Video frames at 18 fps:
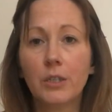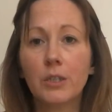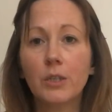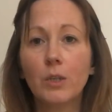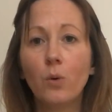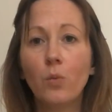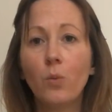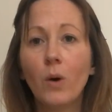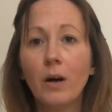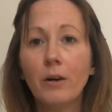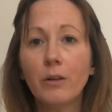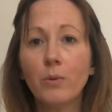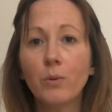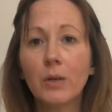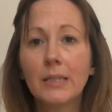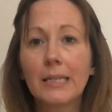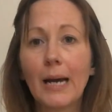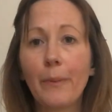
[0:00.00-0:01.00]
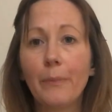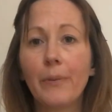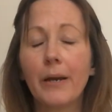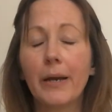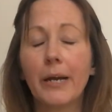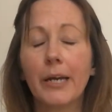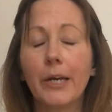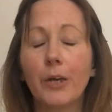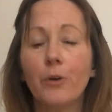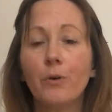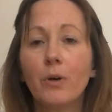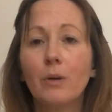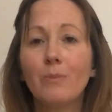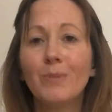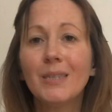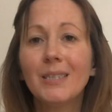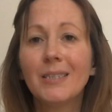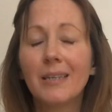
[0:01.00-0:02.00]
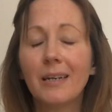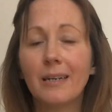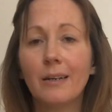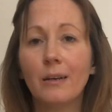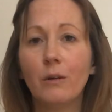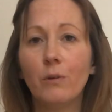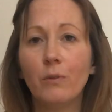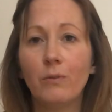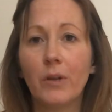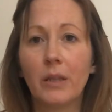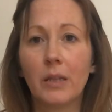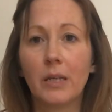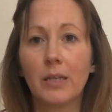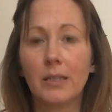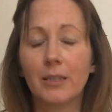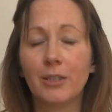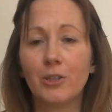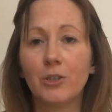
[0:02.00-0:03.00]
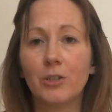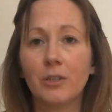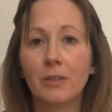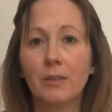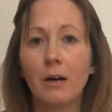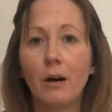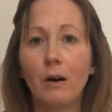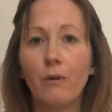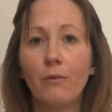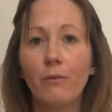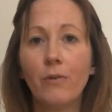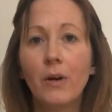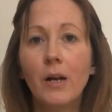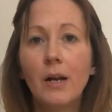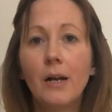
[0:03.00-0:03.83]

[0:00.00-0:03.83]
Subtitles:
So while you are tapping, you can be saying lovely things to yourself.